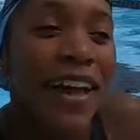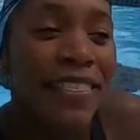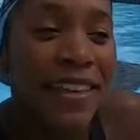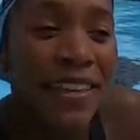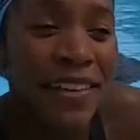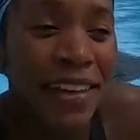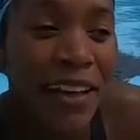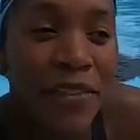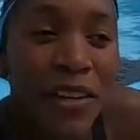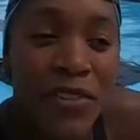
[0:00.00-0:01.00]
I think
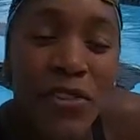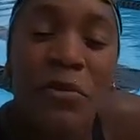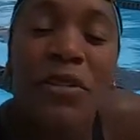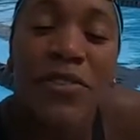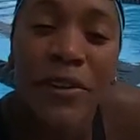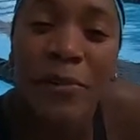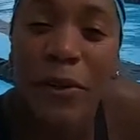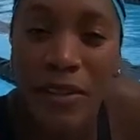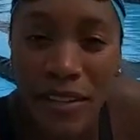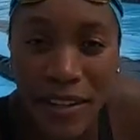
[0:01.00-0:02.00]
having a dream is very
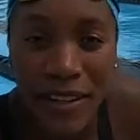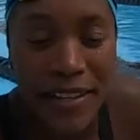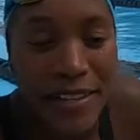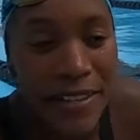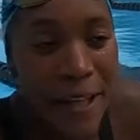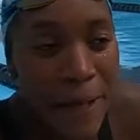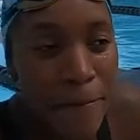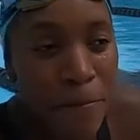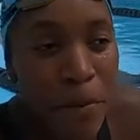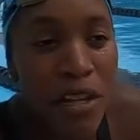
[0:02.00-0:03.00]
important, guys,
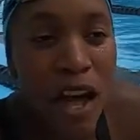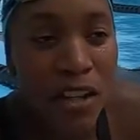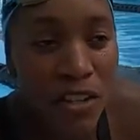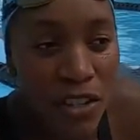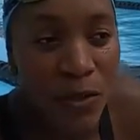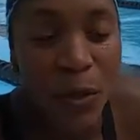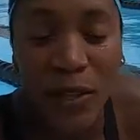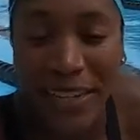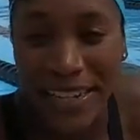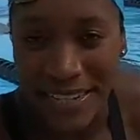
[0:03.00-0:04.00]
um, but not just
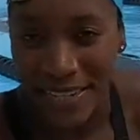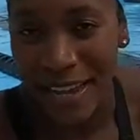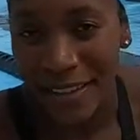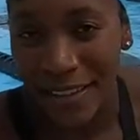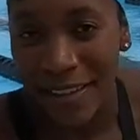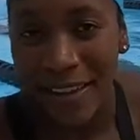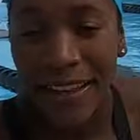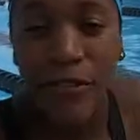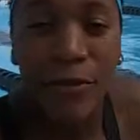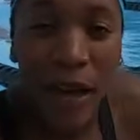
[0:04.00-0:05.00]
holding it inside.
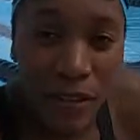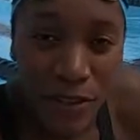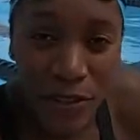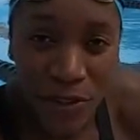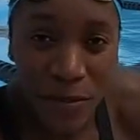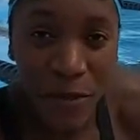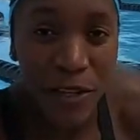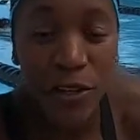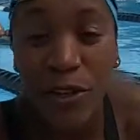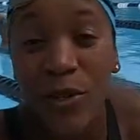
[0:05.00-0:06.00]
If you have a dream,
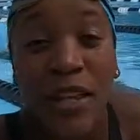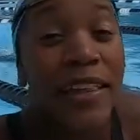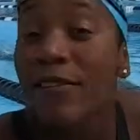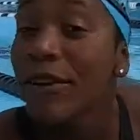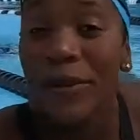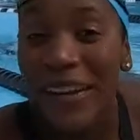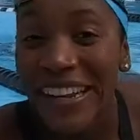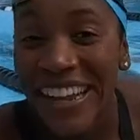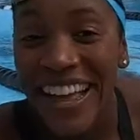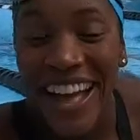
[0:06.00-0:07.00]
make sure you tell
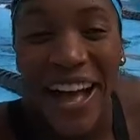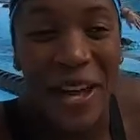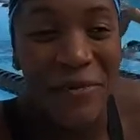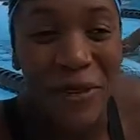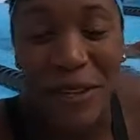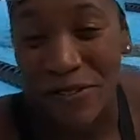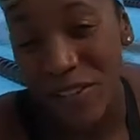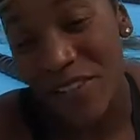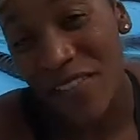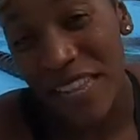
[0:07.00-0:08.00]
everyone. Um, you give
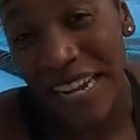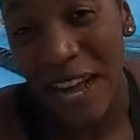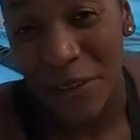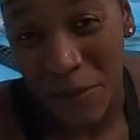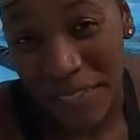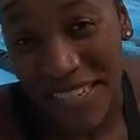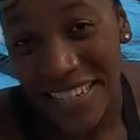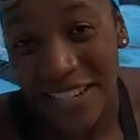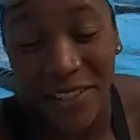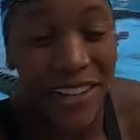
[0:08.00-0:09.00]
yourself that accountability,
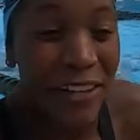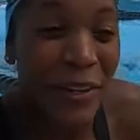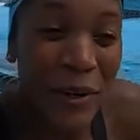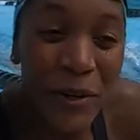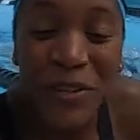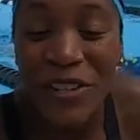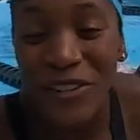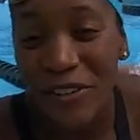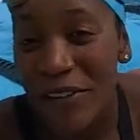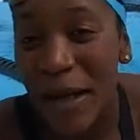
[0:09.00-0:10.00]
you tell your coaches,
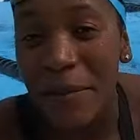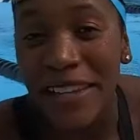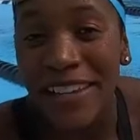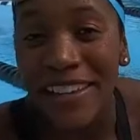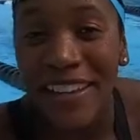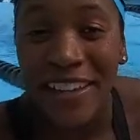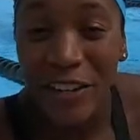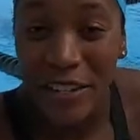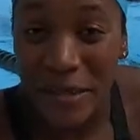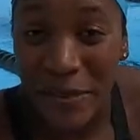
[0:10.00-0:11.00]
your family,
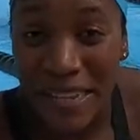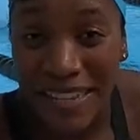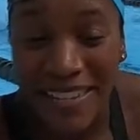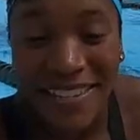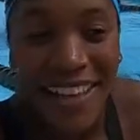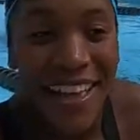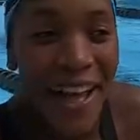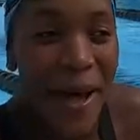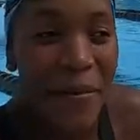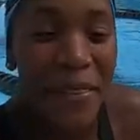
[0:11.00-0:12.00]
your teammates,
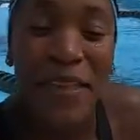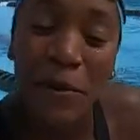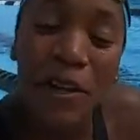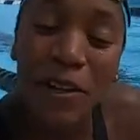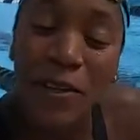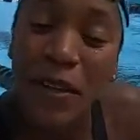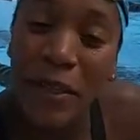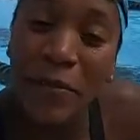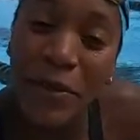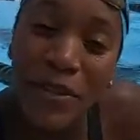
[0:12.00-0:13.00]
um, and they will also
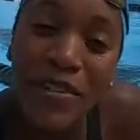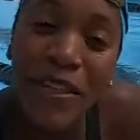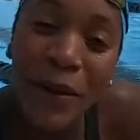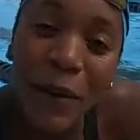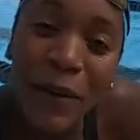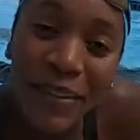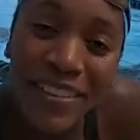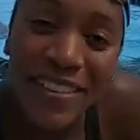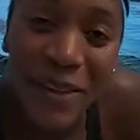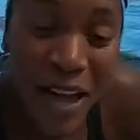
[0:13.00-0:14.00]
help you achieve that goal.
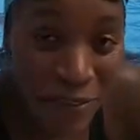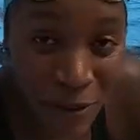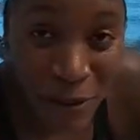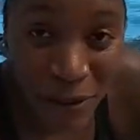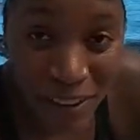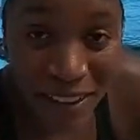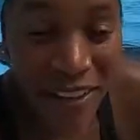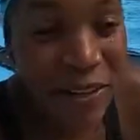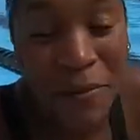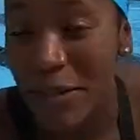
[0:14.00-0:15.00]
So have a goal,
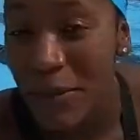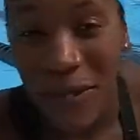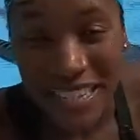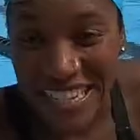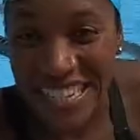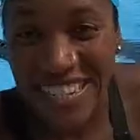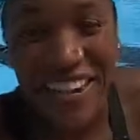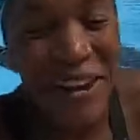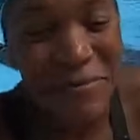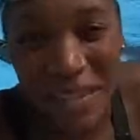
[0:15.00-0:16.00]
no matter what it is, or
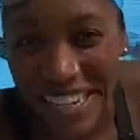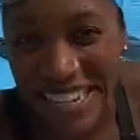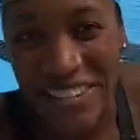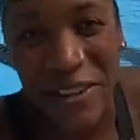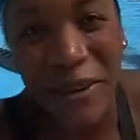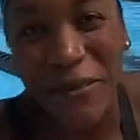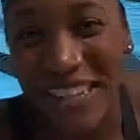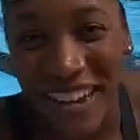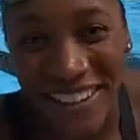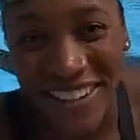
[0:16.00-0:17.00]
how big it is, or how
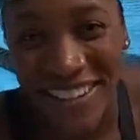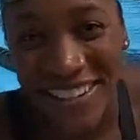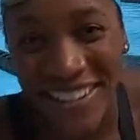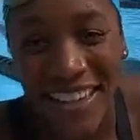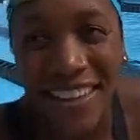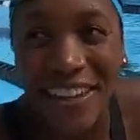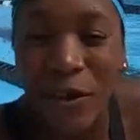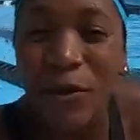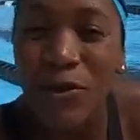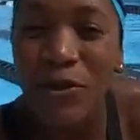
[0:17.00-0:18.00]
bizarre it is, and then
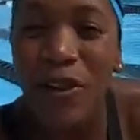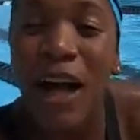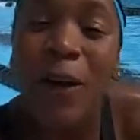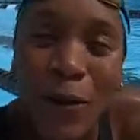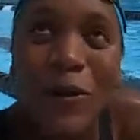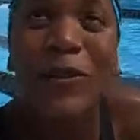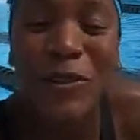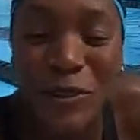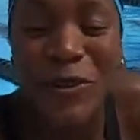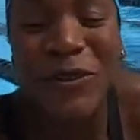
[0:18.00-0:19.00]
hold true, hold
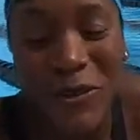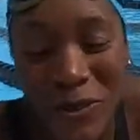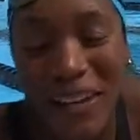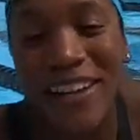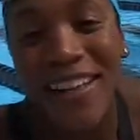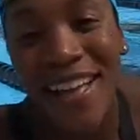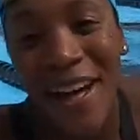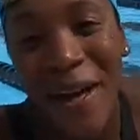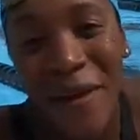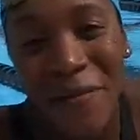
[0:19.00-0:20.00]
true to it,
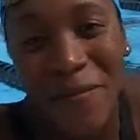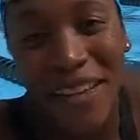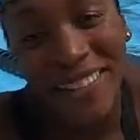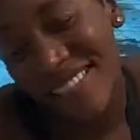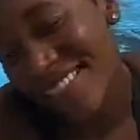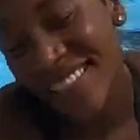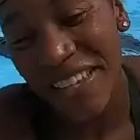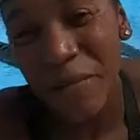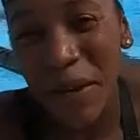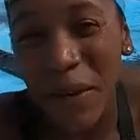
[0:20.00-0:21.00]
um, and
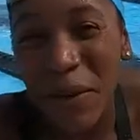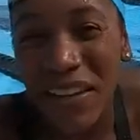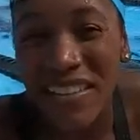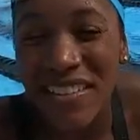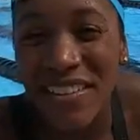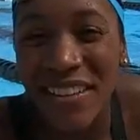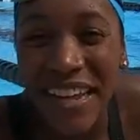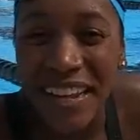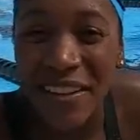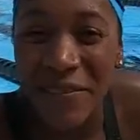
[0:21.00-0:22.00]
keep on going until you
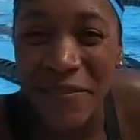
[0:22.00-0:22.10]
get it.